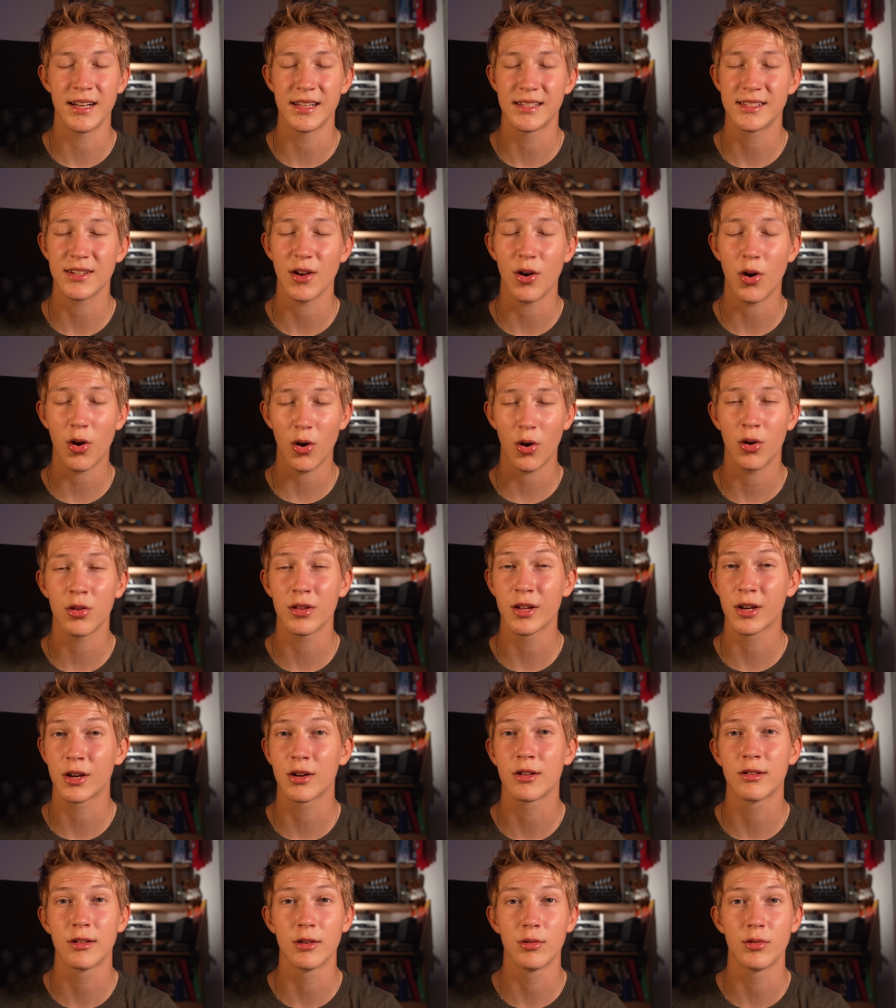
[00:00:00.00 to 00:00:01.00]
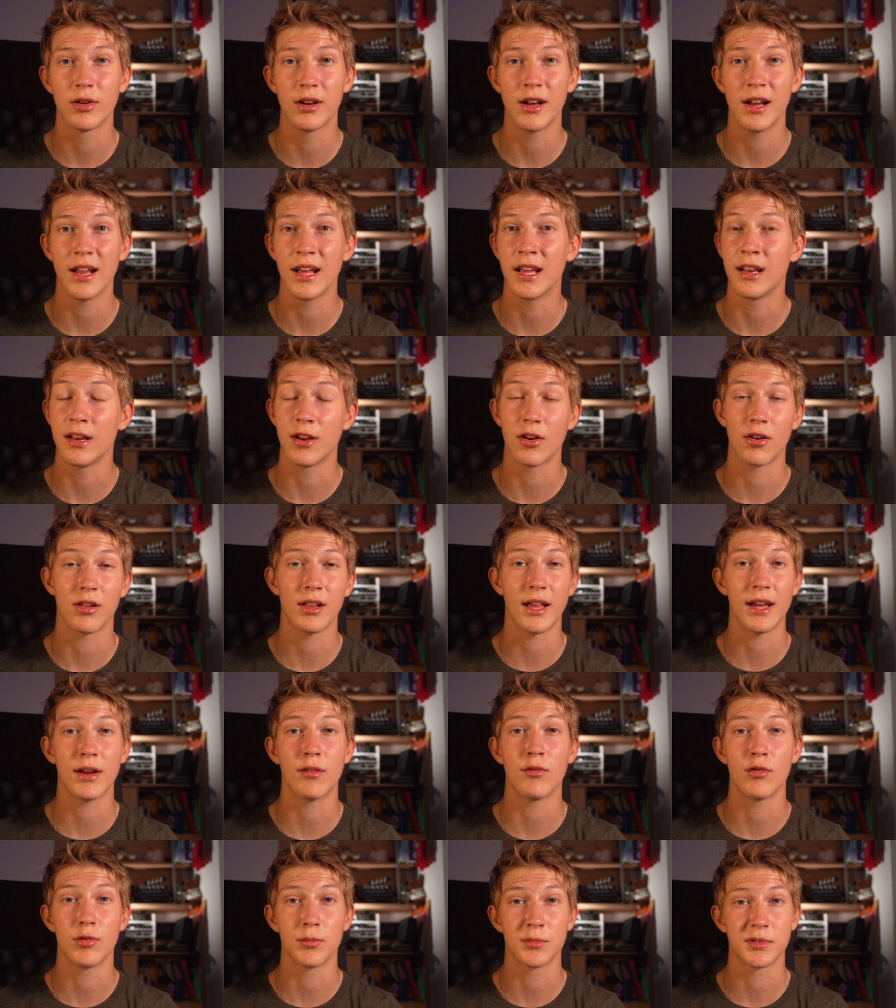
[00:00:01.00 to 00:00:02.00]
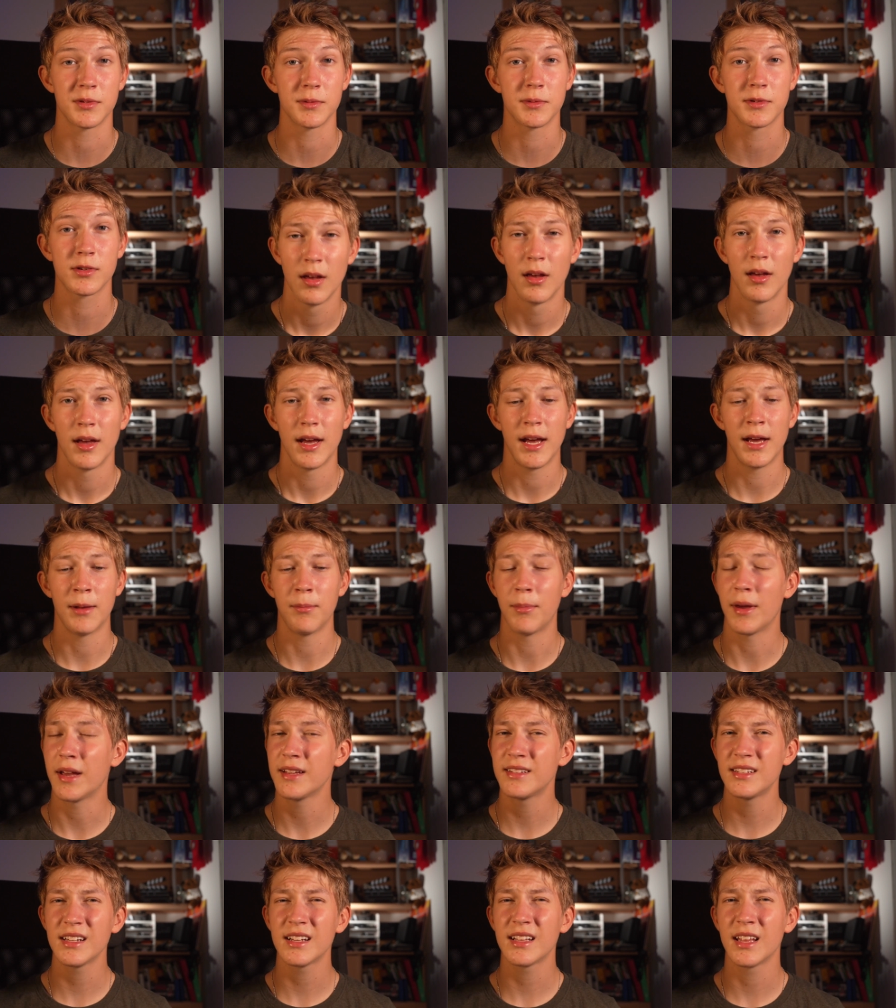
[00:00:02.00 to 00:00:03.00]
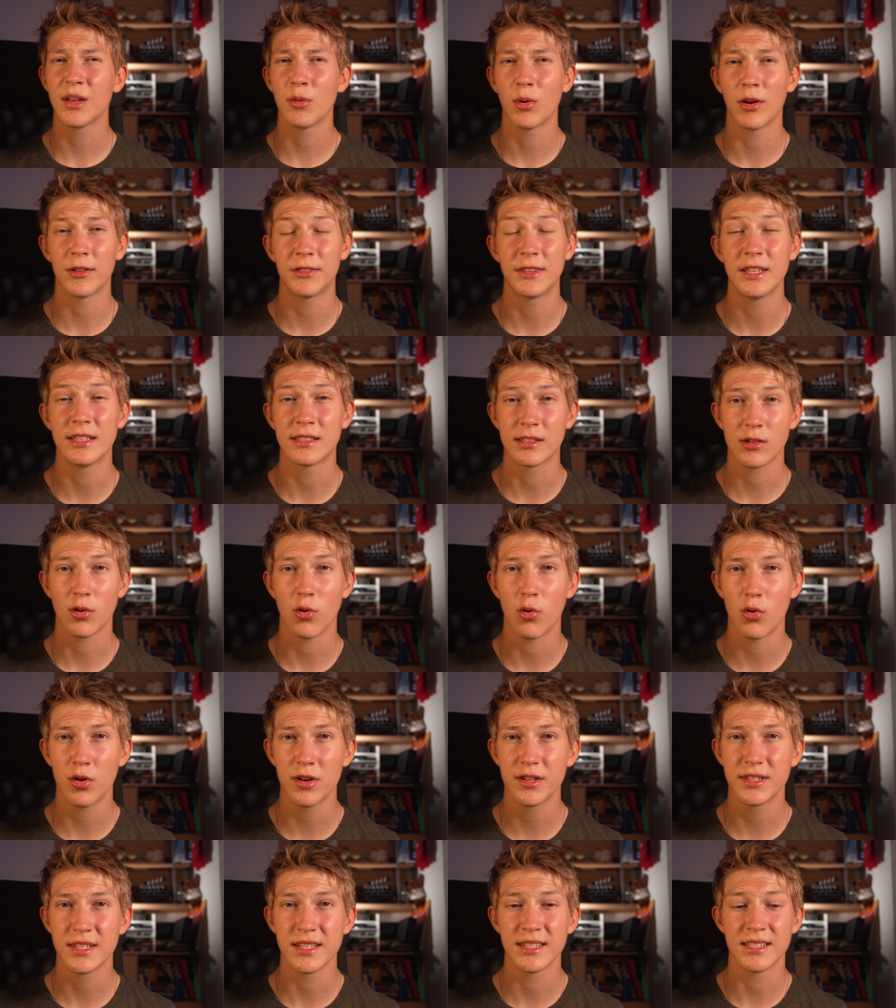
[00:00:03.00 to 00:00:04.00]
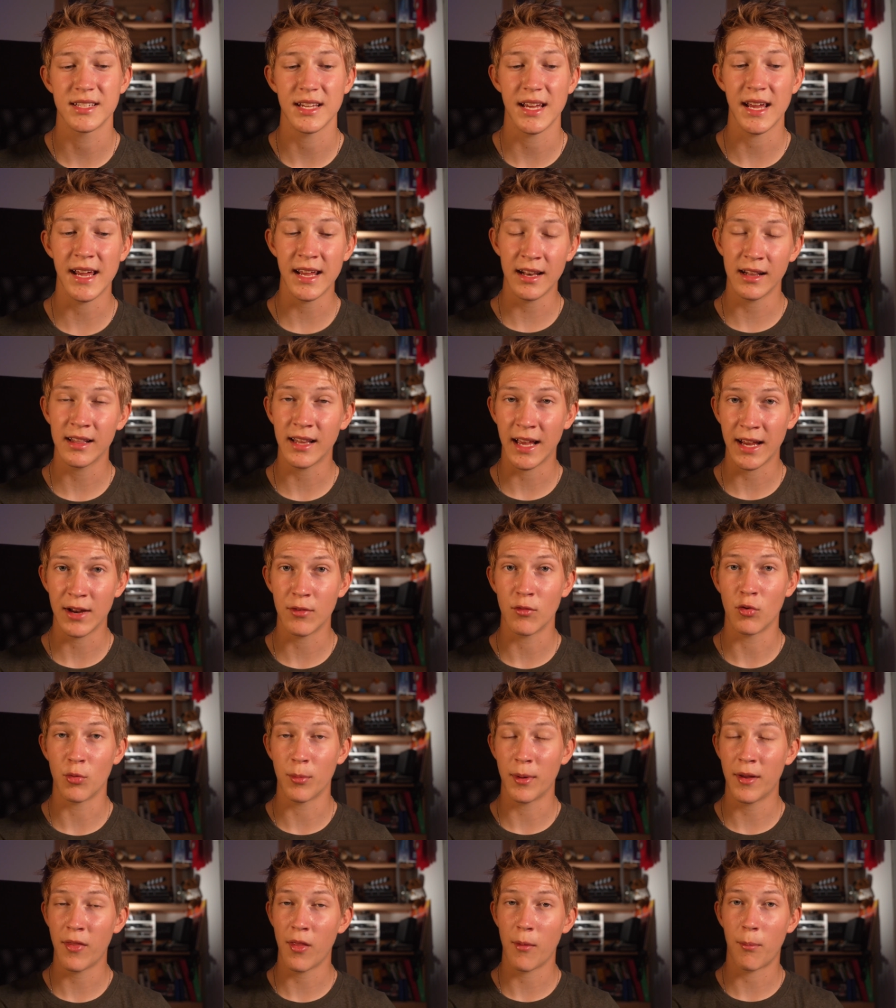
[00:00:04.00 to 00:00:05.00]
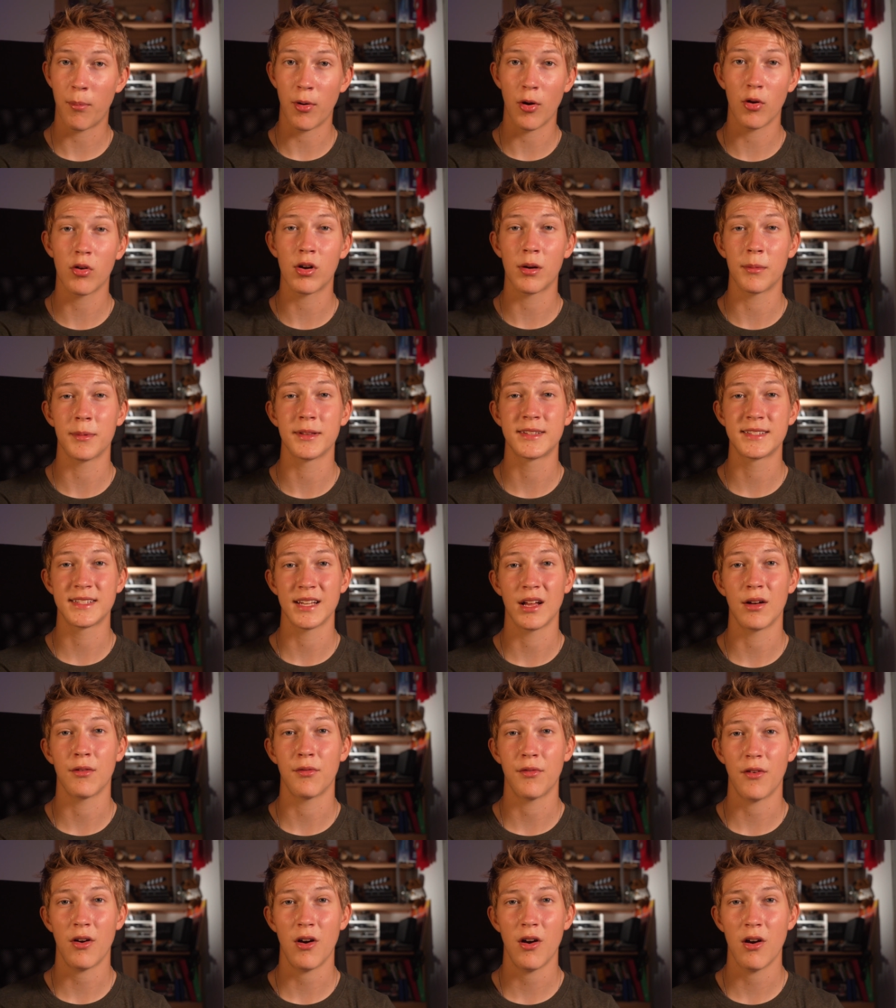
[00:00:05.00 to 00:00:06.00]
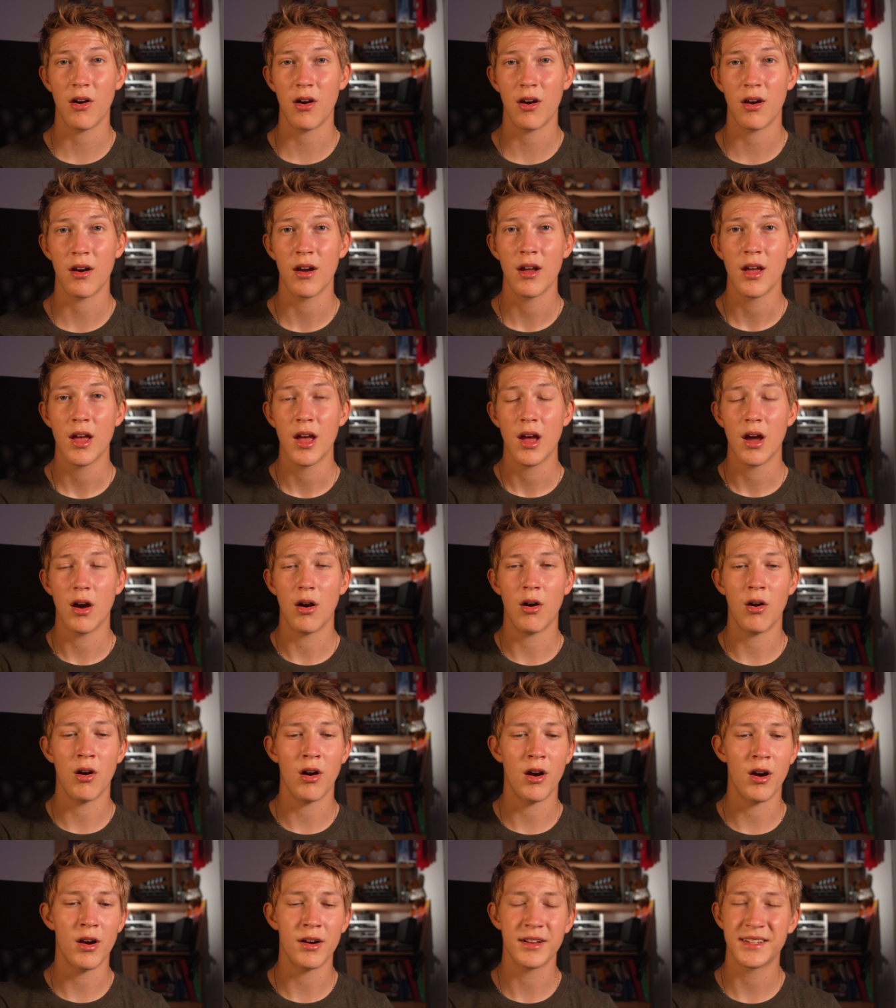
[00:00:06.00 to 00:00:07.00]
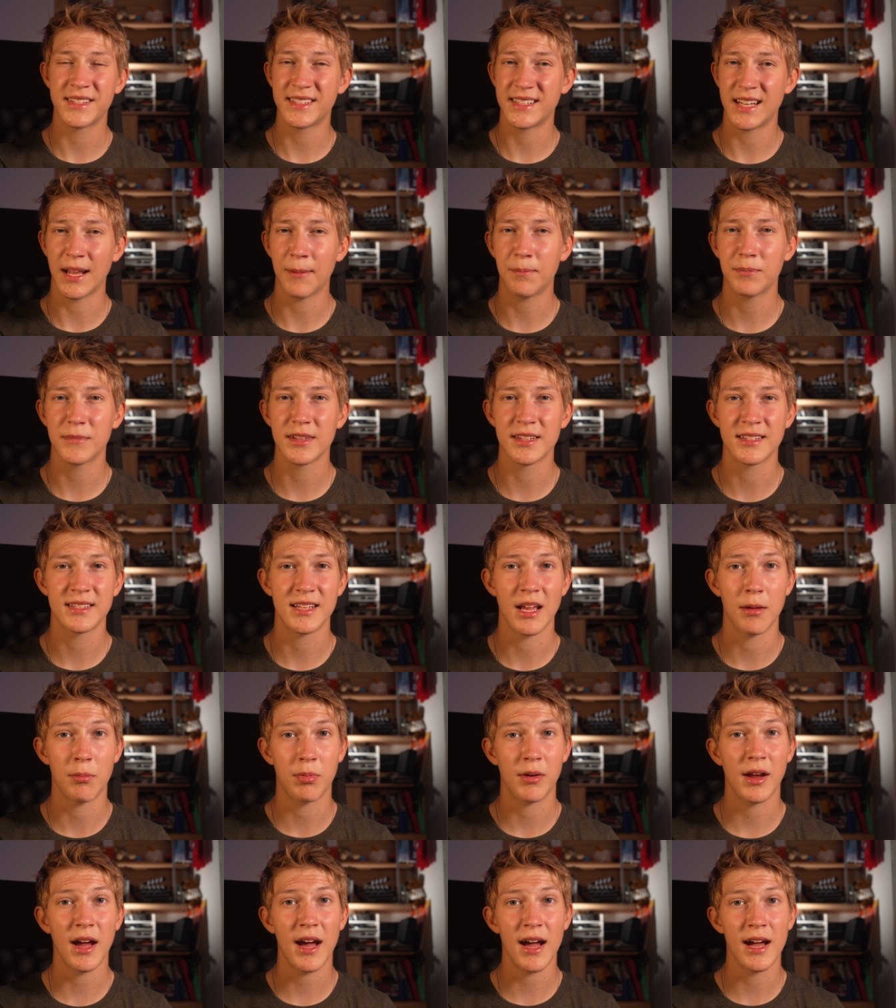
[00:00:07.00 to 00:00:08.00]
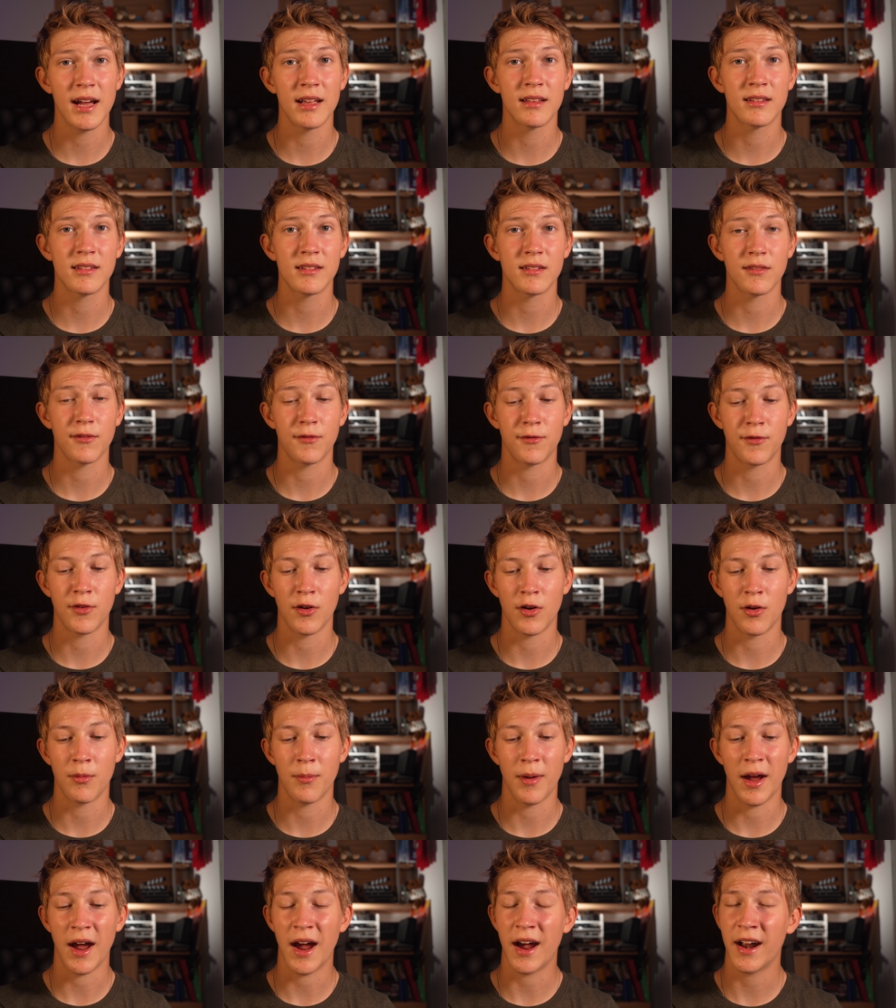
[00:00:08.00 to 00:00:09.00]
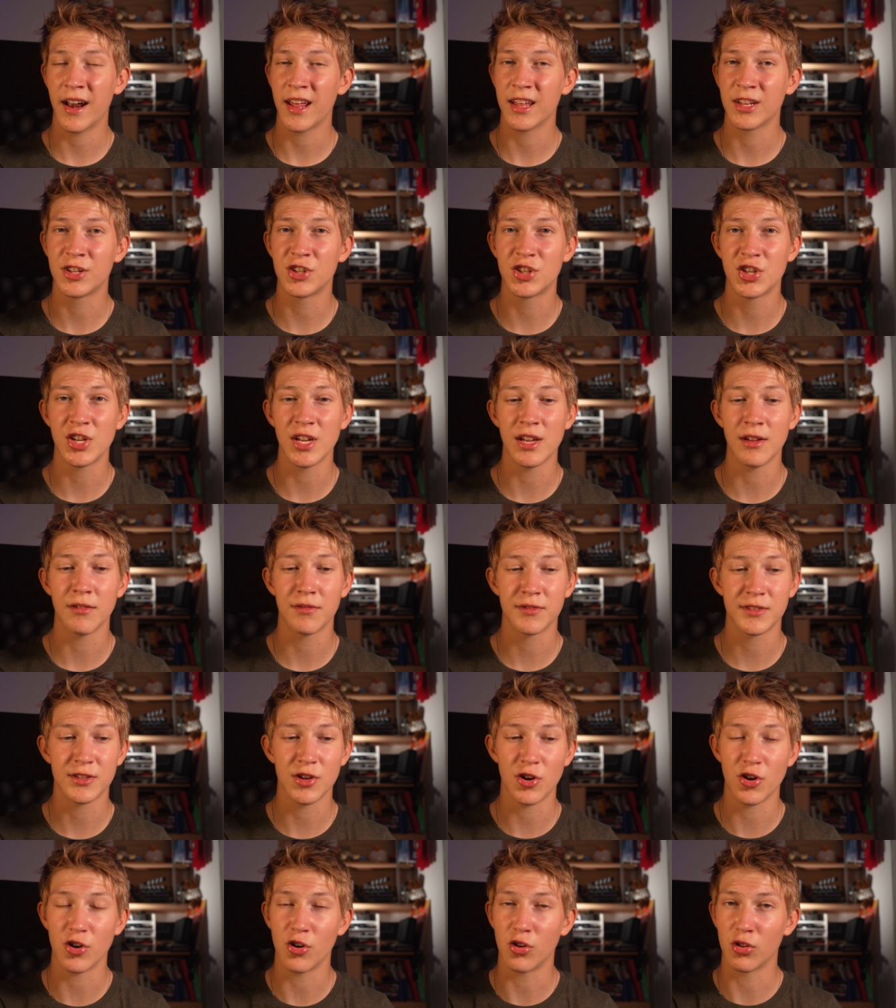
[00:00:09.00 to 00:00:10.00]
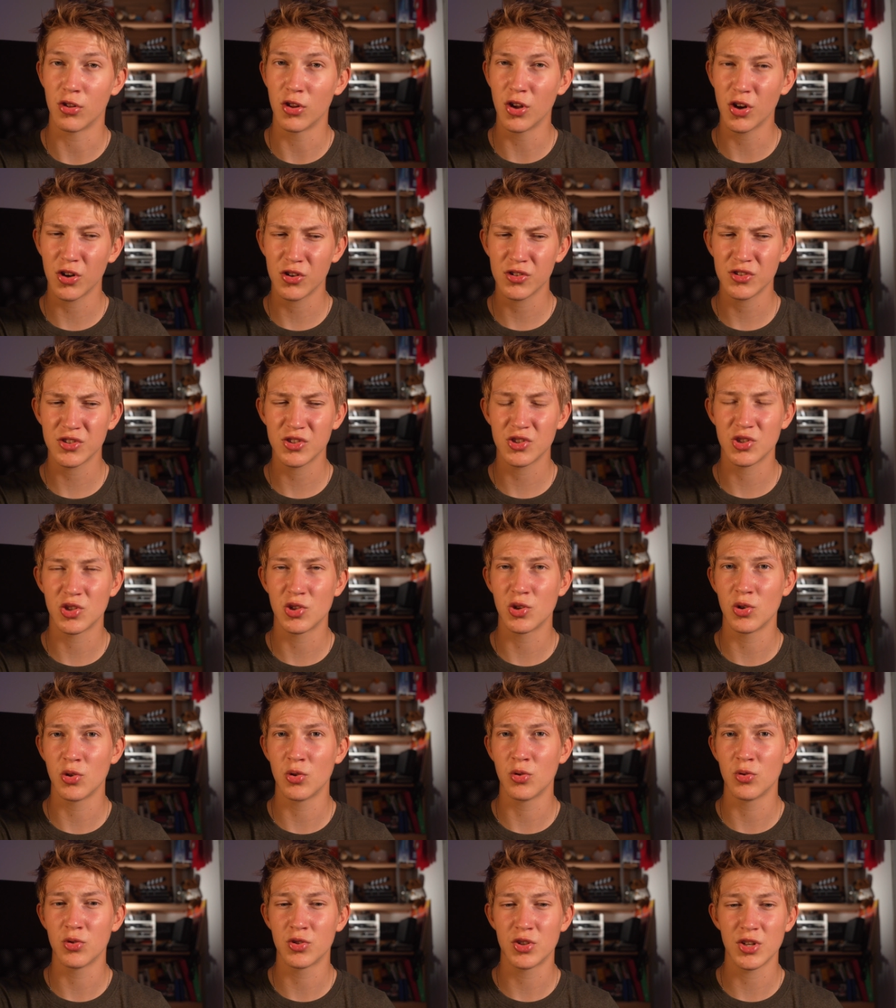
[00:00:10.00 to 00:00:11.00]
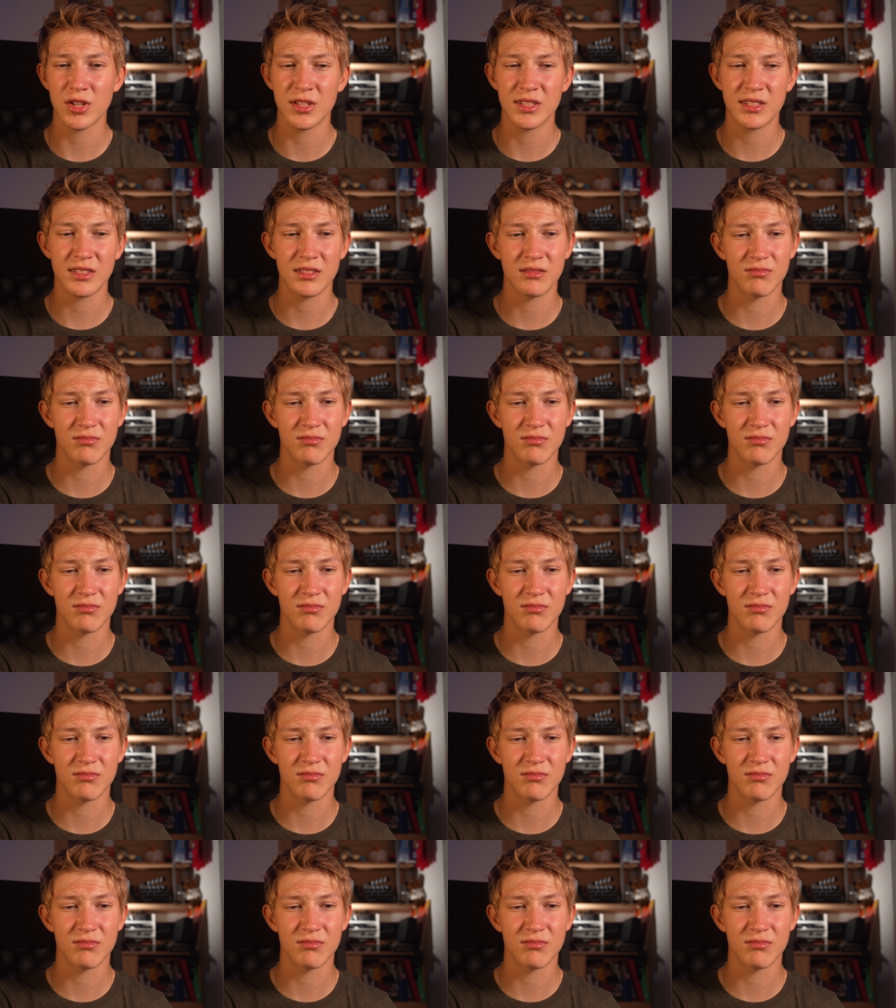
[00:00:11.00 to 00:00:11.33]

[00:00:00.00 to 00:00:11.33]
it's all included in your Lightroom subscription. And basically what these courses in Lightroom, in the program itself, are step-to-step guides from how to achieve certain looks to just